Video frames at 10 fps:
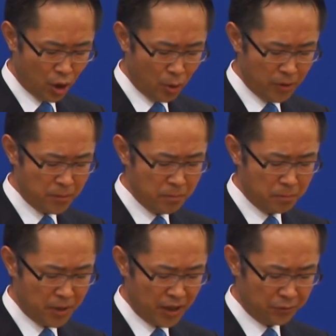owing
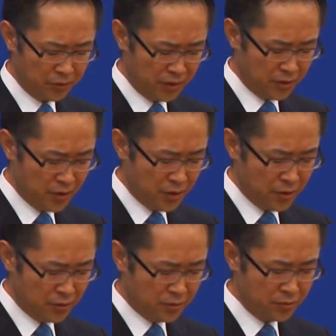partly
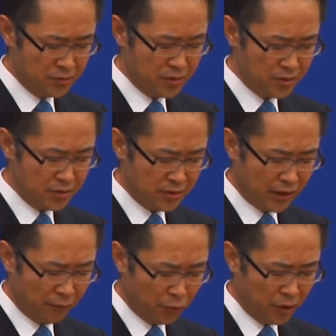to
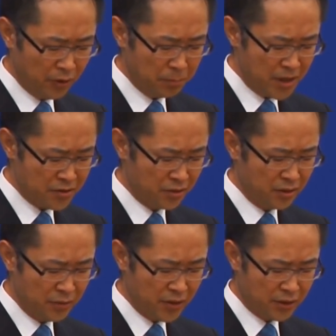the
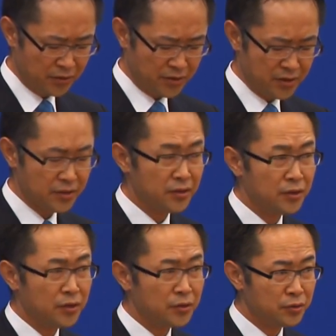aforementioned difficulties,
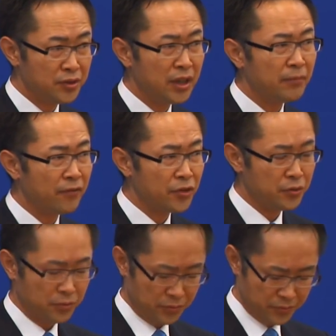to name a
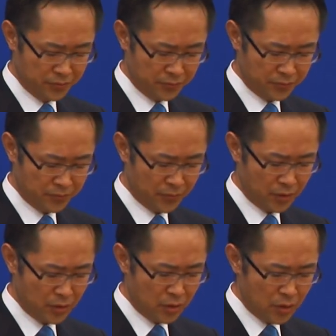few.
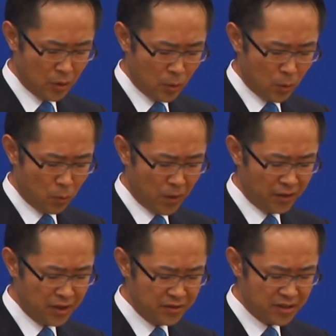
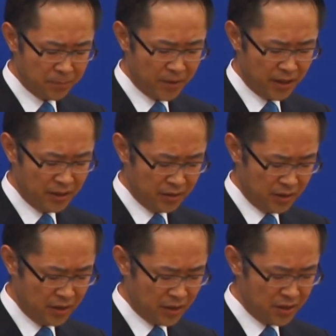What hit Japan
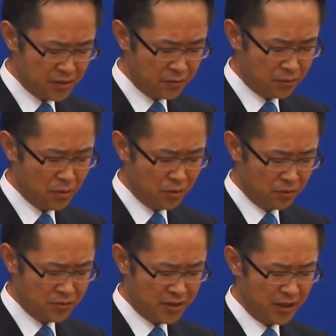in addition to
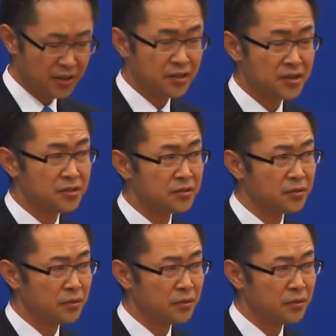those challenges